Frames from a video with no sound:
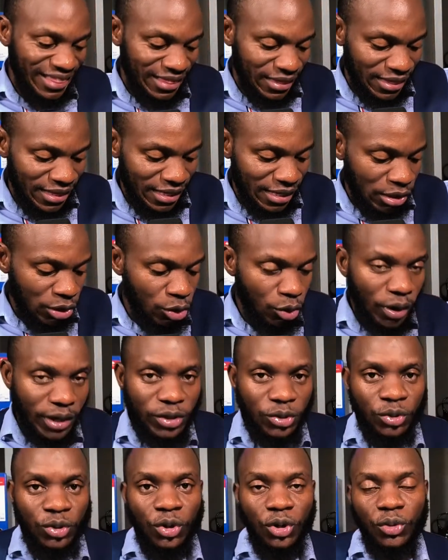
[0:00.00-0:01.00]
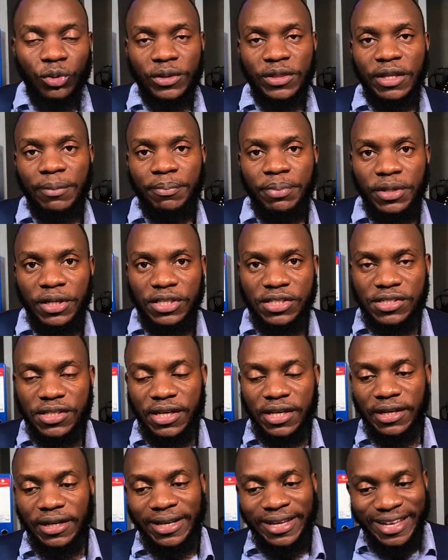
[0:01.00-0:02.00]
the lower you go with the pH
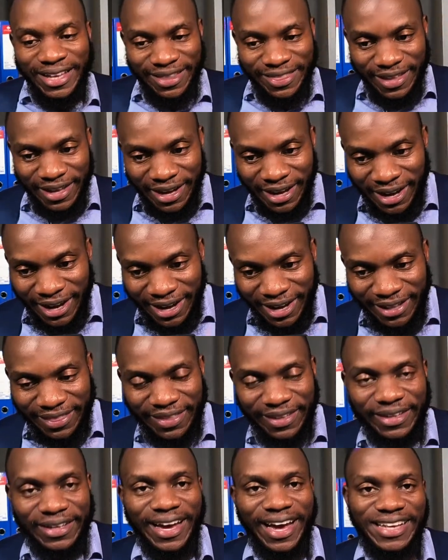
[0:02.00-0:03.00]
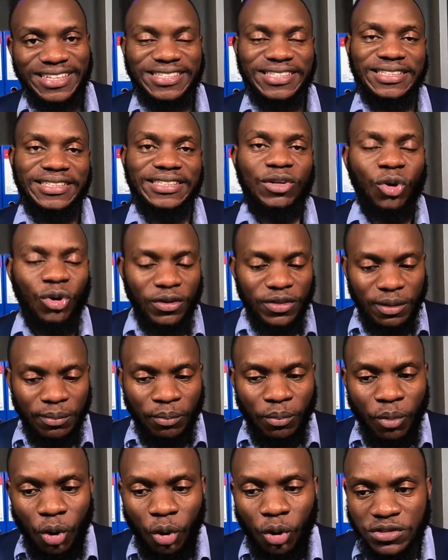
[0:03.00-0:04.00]
scale, the higher the acid or the
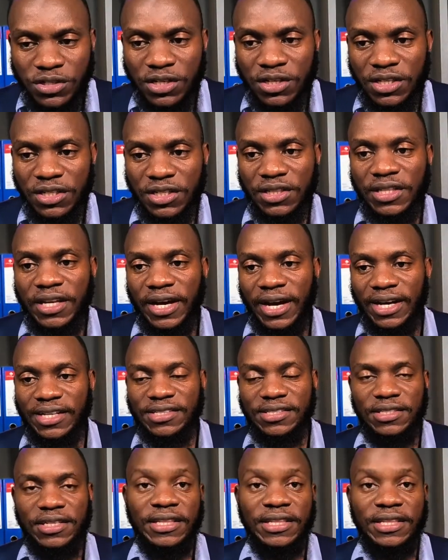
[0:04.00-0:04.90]
more concentrated the acid.